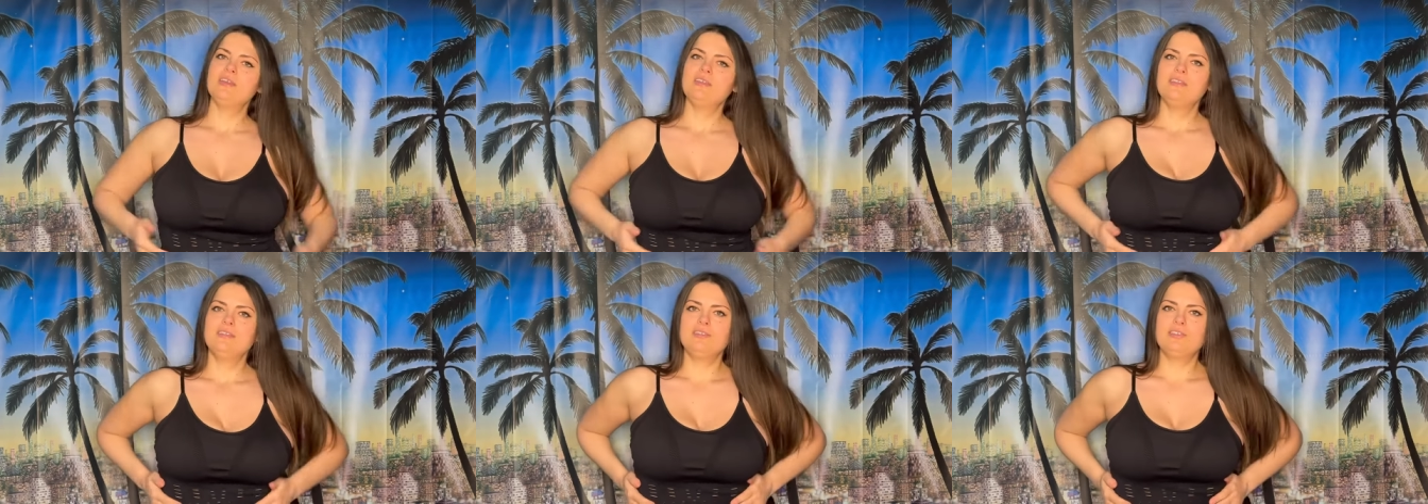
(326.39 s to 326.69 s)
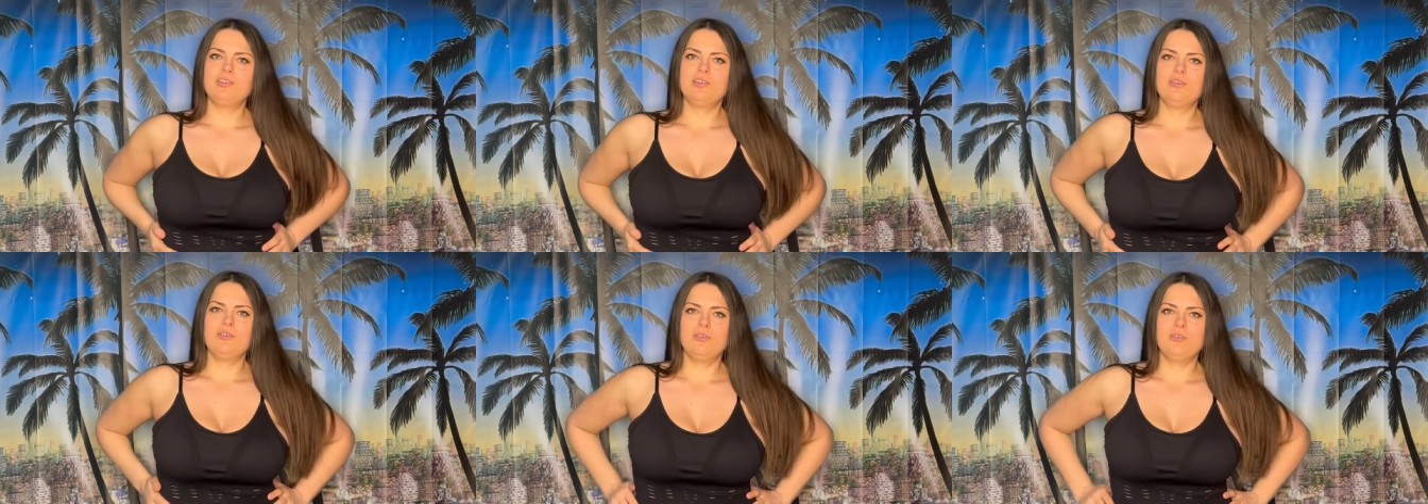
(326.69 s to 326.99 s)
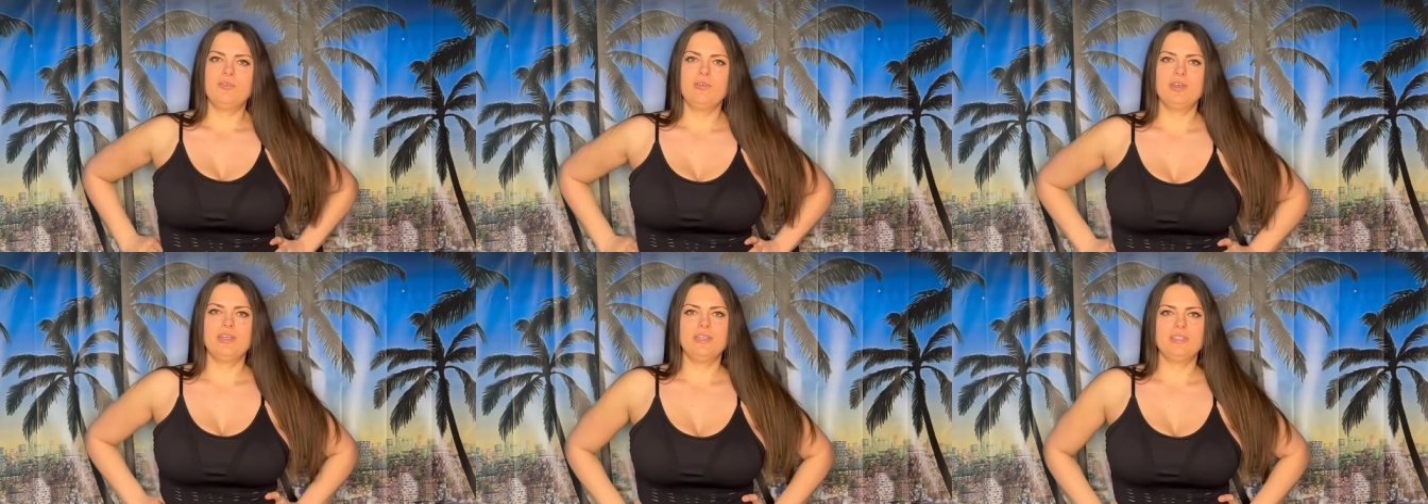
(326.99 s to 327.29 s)

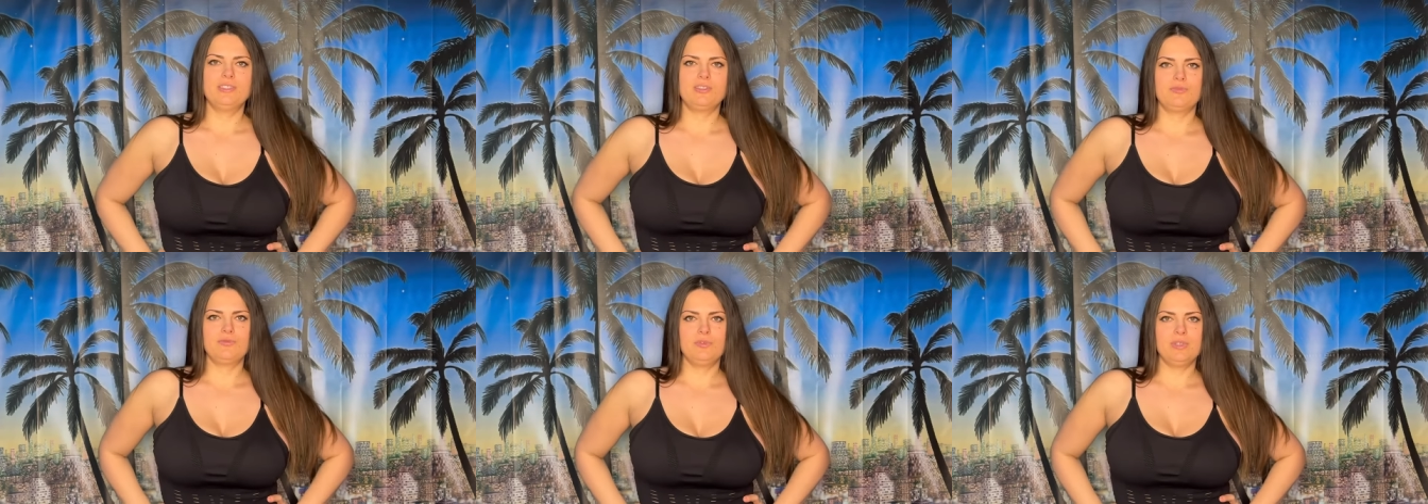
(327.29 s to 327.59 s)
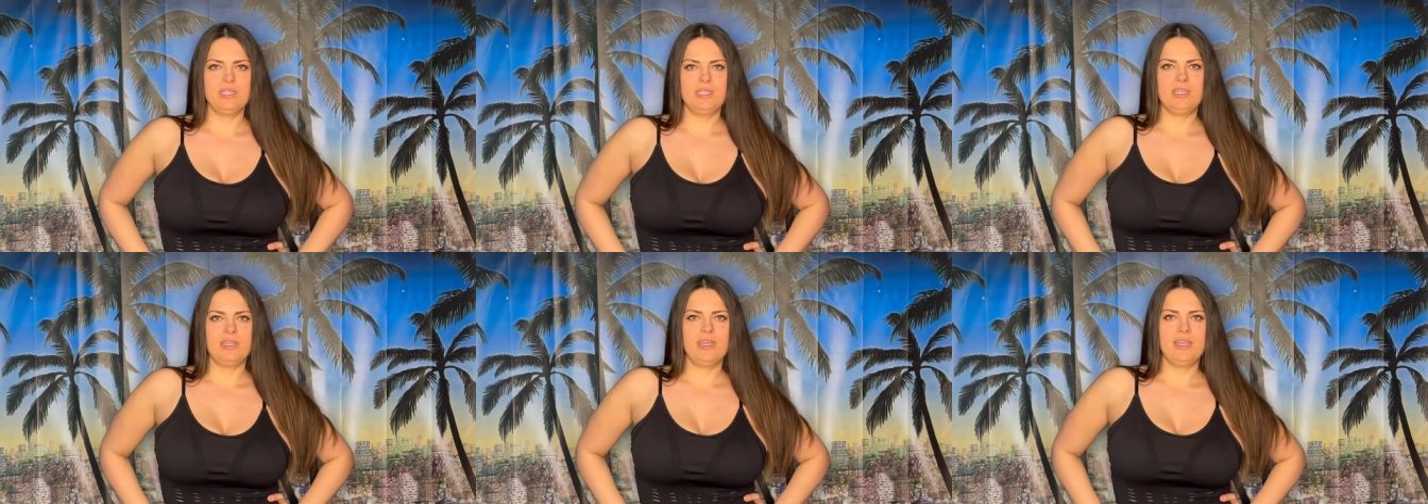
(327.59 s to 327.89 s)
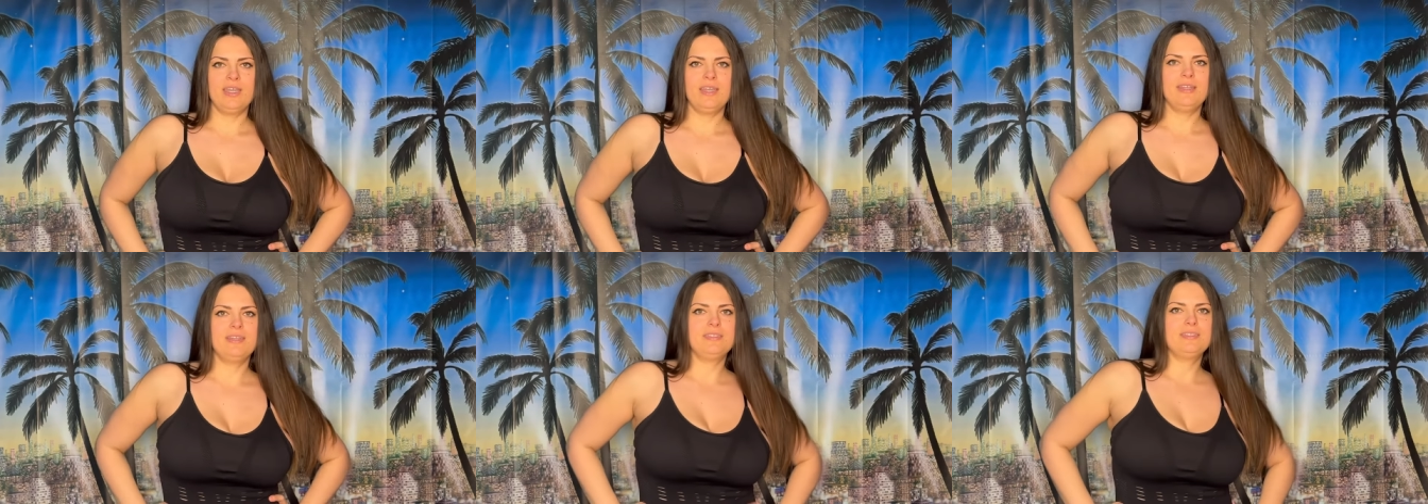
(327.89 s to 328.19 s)
So it's really
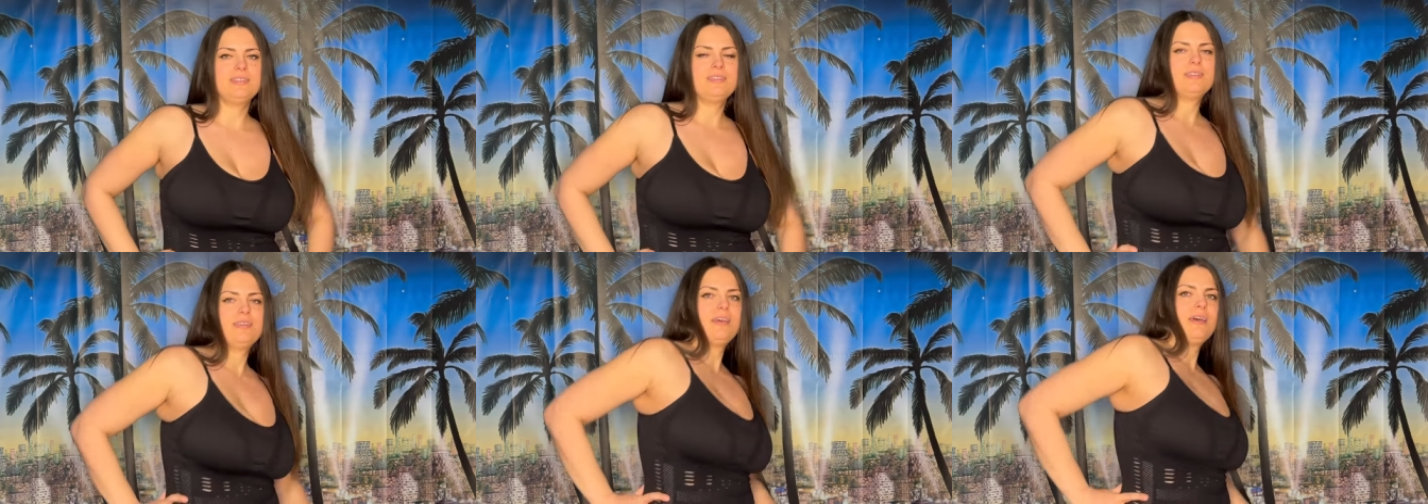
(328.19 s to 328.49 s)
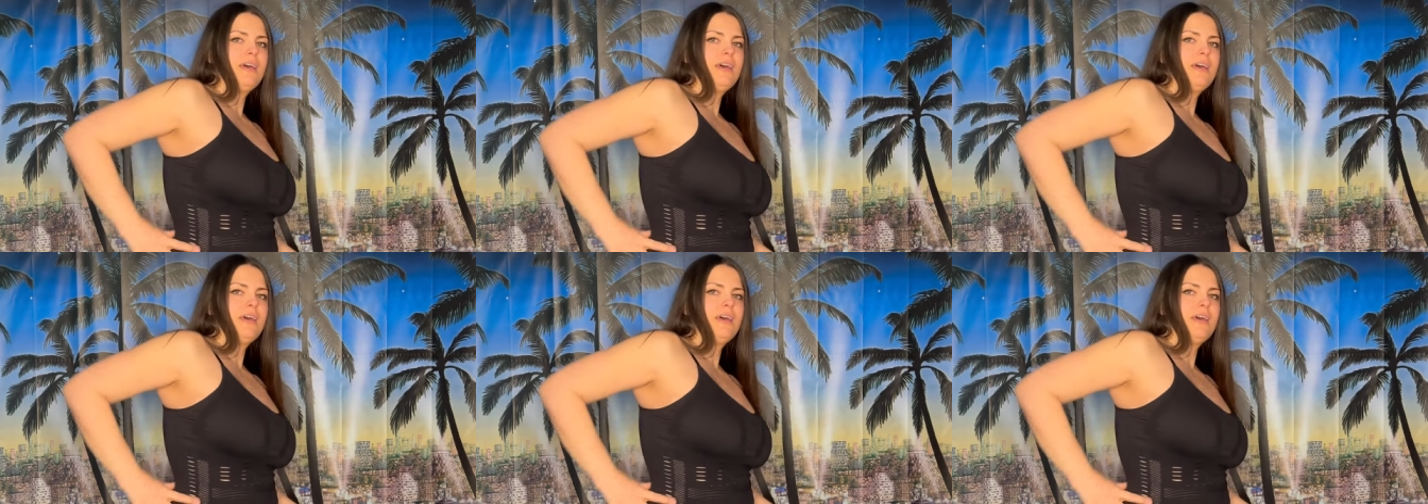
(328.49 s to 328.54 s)
nice.